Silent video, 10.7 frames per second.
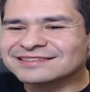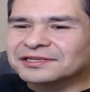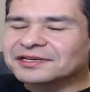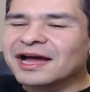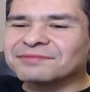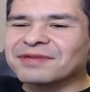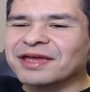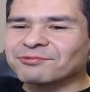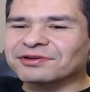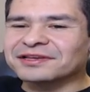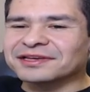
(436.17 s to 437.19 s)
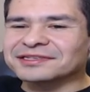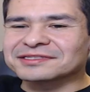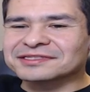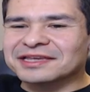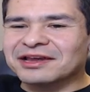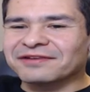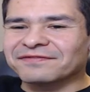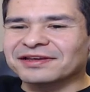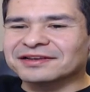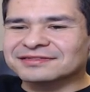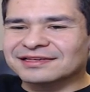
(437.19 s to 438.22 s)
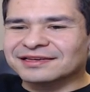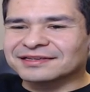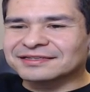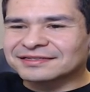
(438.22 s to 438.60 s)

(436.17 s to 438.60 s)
God, May really isn't scared of anything.